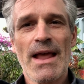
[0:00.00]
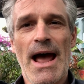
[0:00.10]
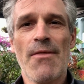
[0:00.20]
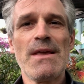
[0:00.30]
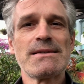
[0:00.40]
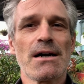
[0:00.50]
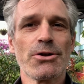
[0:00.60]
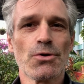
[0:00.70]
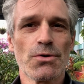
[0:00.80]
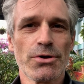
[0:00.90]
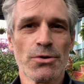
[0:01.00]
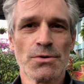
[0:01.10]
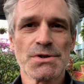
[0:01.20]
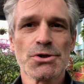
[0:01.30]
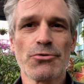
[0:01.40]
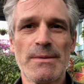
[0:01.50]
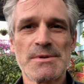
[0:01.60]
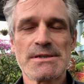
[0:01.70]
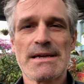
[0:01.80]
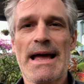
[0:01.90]
And these are your
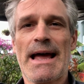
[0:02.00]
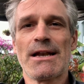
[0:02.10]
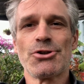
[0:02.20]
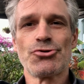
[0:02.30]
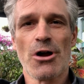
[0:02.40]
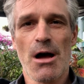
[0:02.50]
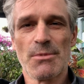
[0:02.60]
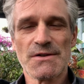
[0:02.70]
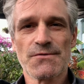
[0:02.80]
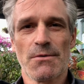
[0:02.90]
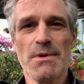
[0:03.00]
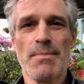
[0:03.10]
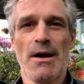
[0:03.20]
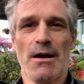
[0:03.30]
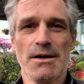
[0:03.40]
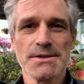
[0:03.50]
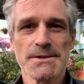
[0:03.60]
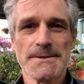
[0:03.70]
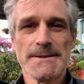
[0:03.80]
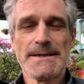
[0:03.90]
scripts and dramas from the
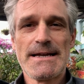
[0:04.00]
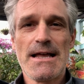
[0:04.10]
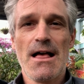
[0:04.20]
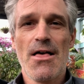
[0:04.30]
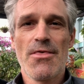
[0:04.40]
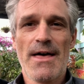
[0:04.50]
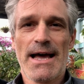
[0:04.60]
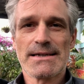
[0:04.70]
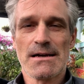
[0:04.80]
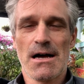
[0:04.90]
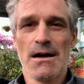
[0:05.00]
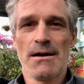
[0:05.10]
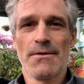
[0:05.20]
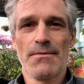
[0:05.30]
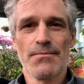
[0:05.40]
past that are,